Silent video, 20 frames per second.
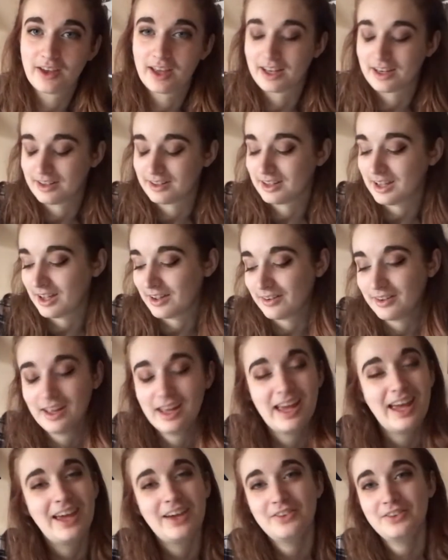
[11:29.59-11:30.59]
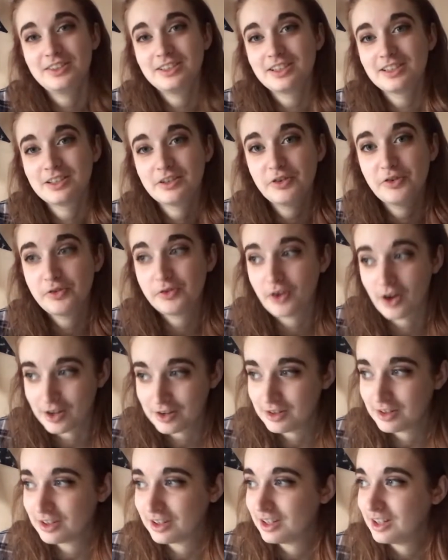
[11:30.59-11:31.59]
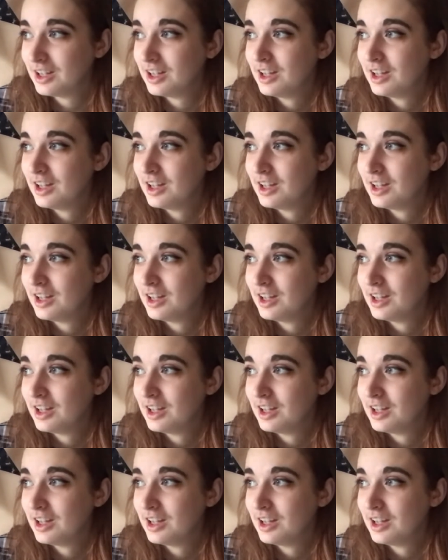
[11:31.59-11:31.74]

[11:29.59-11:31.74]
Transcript: And yeah, it was just a fun,